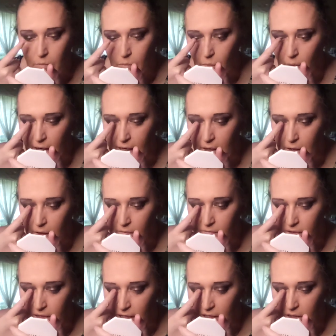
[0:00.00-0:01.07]
right
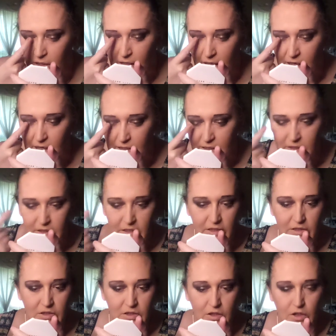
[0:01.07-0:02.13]
over that, you get kind of
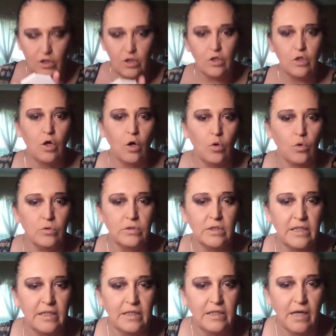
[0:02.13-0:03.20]
this
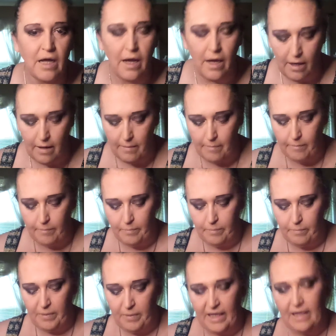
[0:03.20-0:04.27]
golden um,
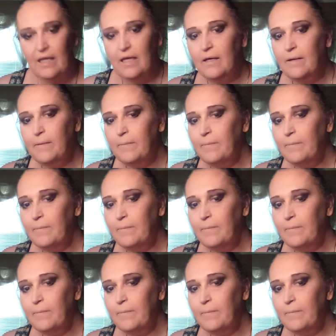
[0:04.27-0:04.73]
pink.